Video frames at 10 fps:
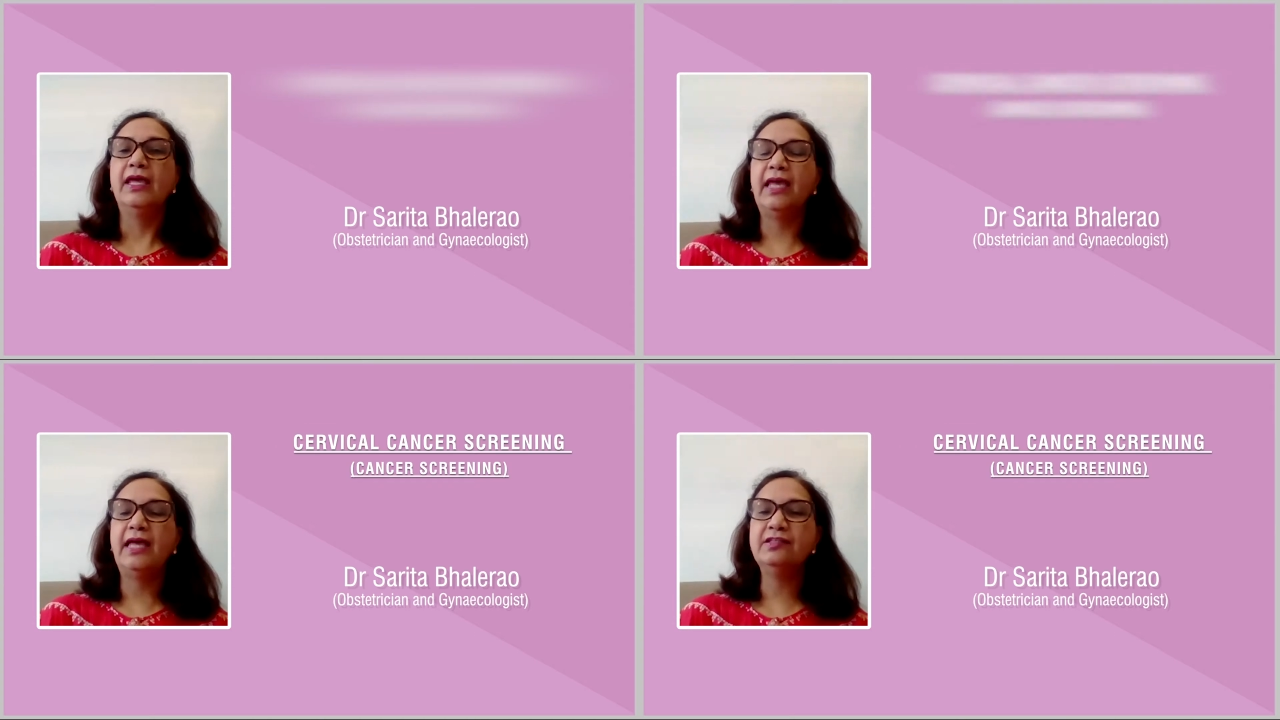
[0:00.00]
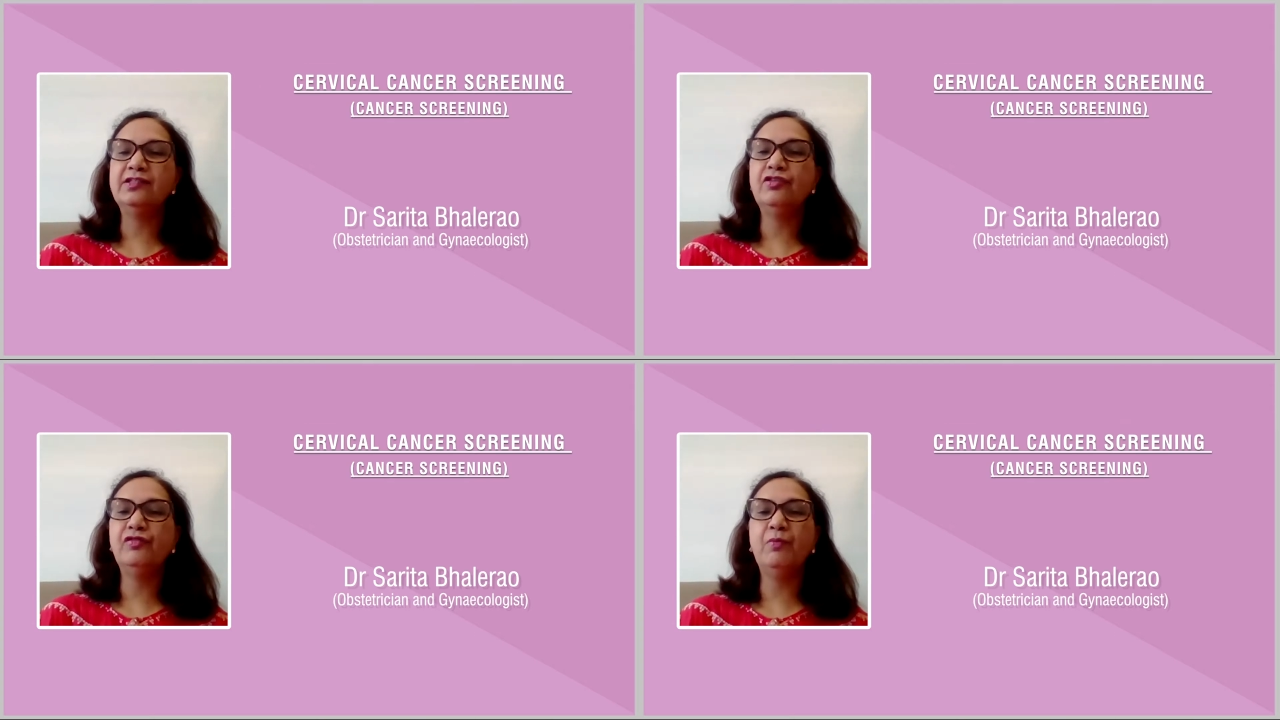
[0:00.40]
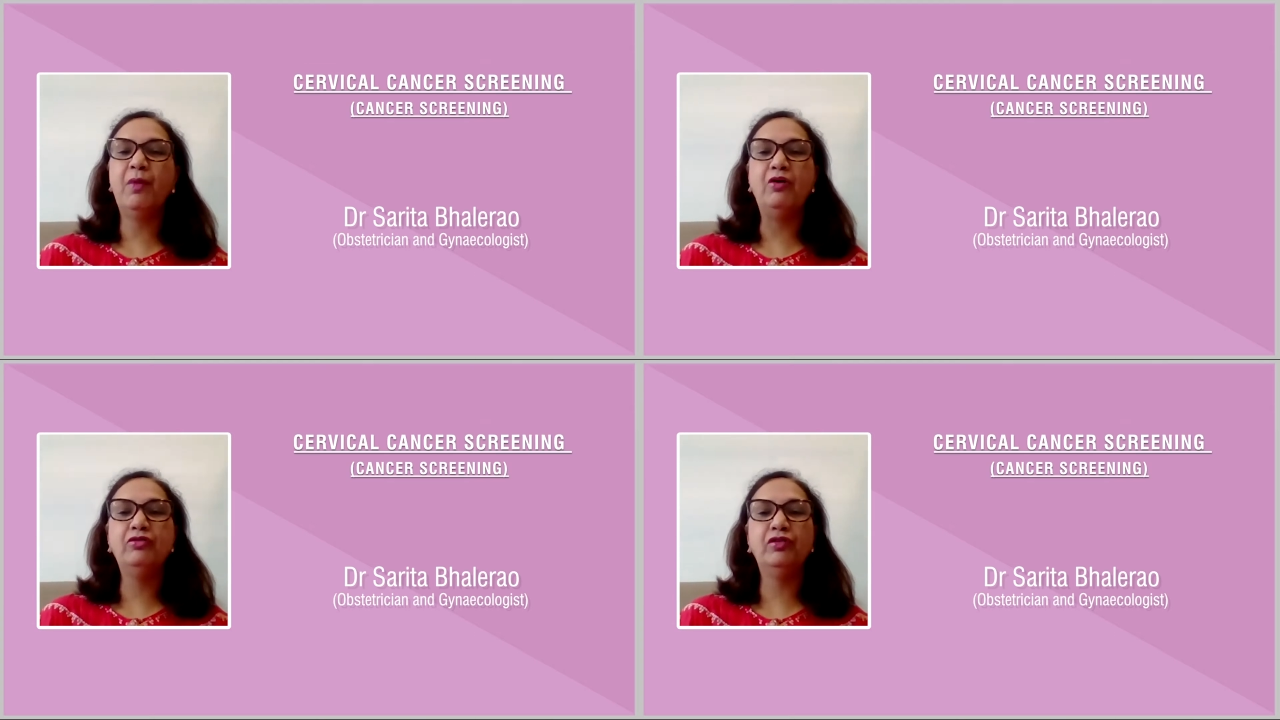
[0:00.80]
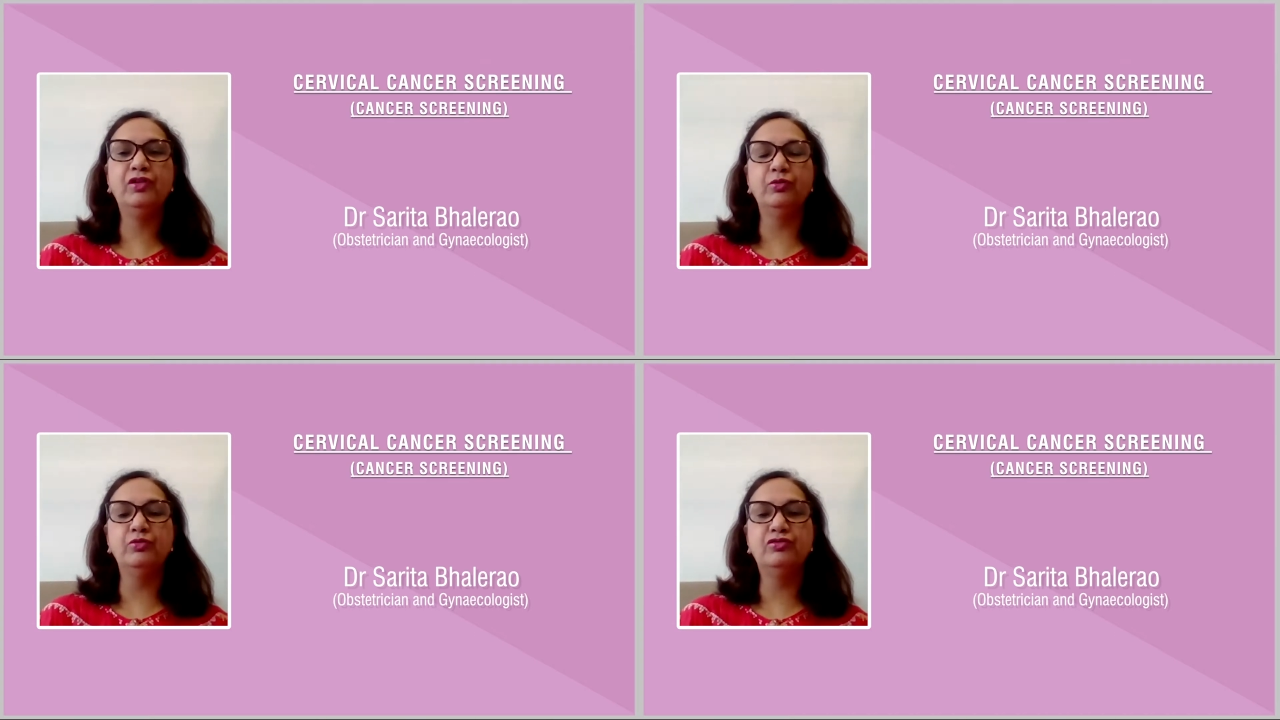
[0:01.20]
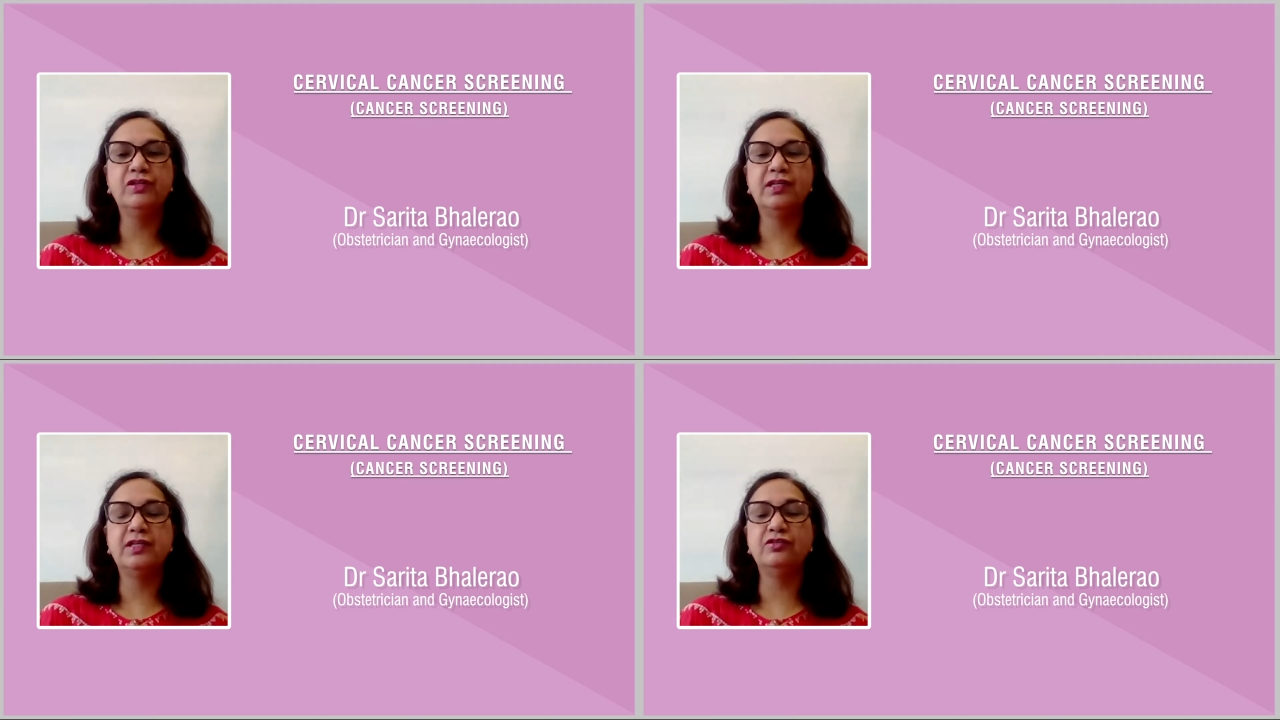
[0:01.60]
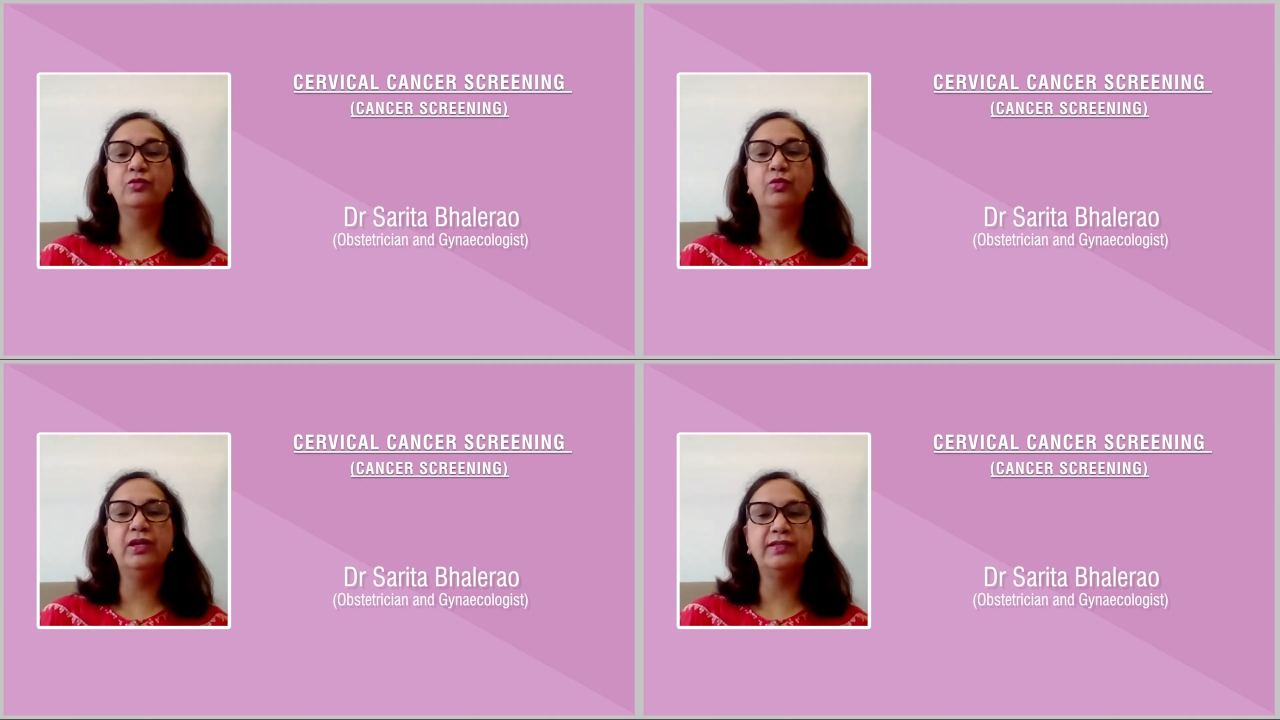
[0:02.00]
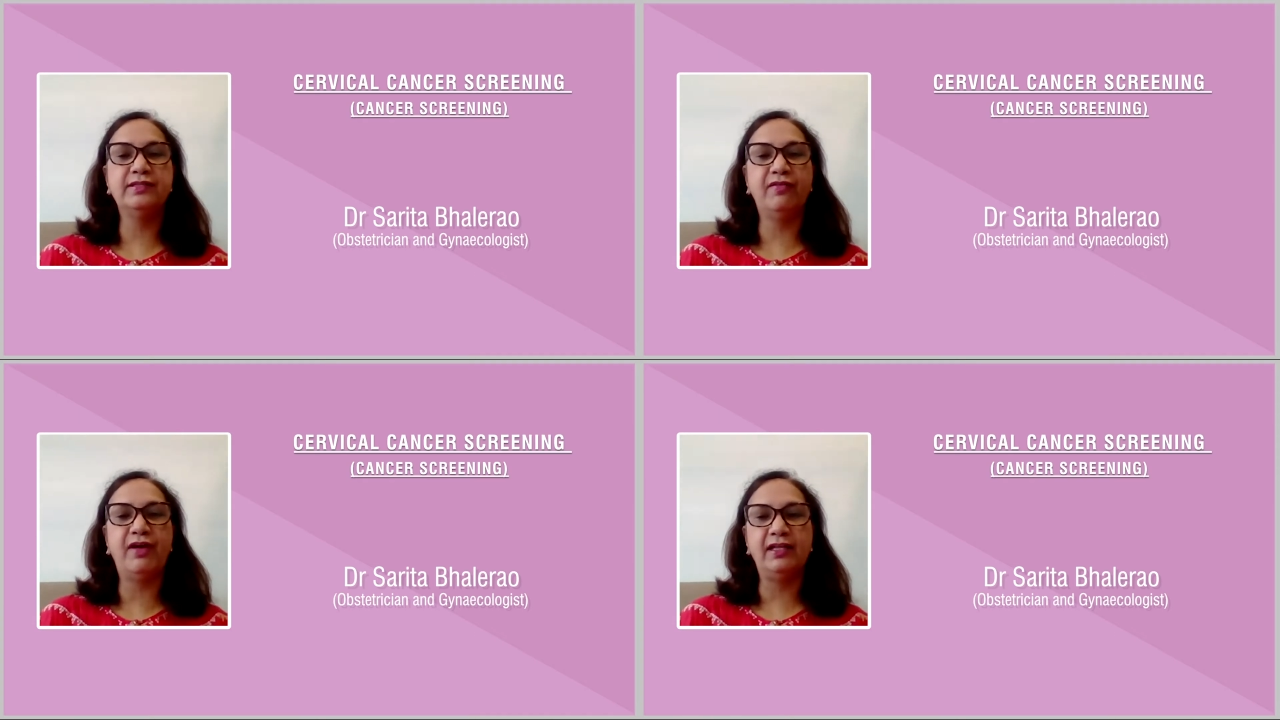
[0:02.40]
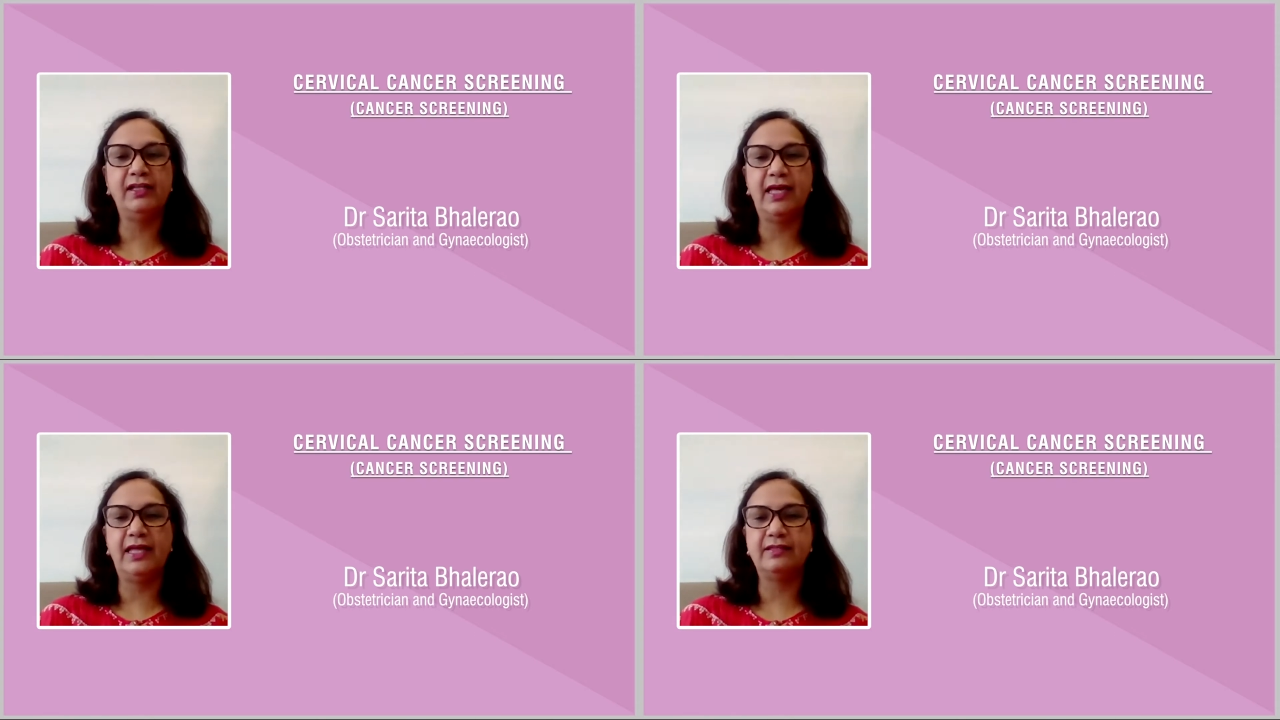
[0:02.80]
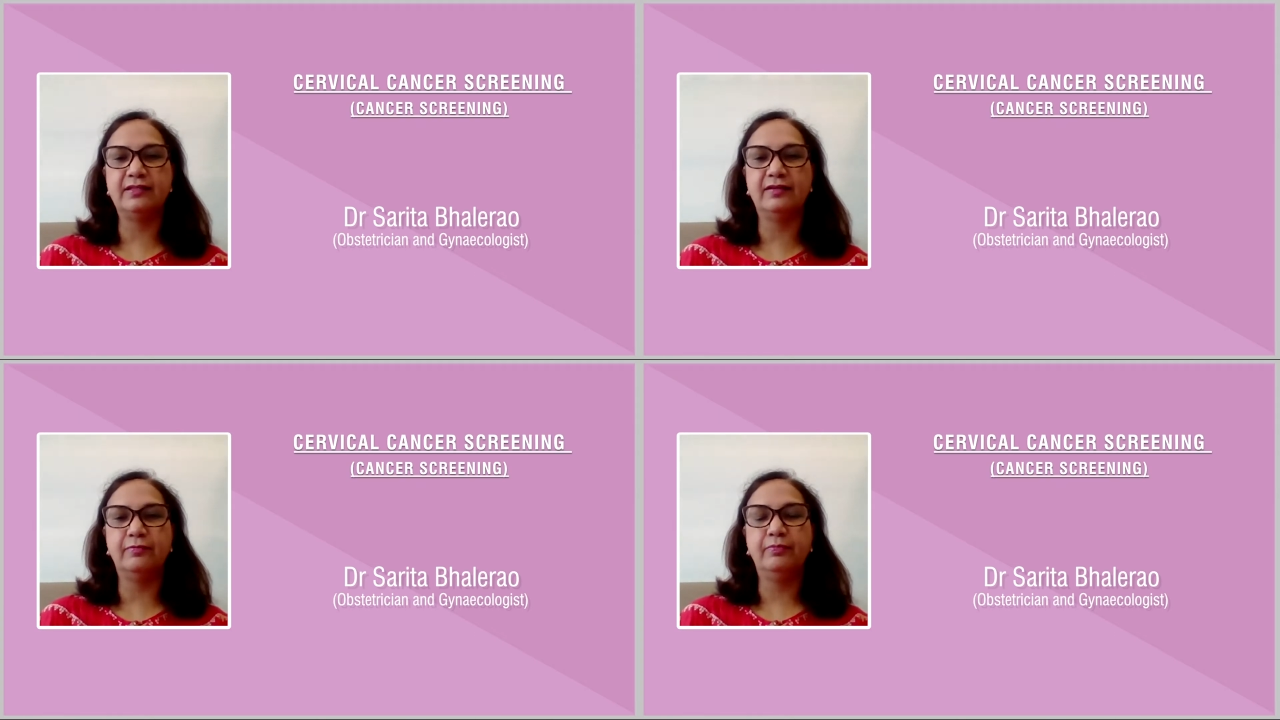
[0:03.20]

Cancer of the mouth of the uterus is known as cervical cancer.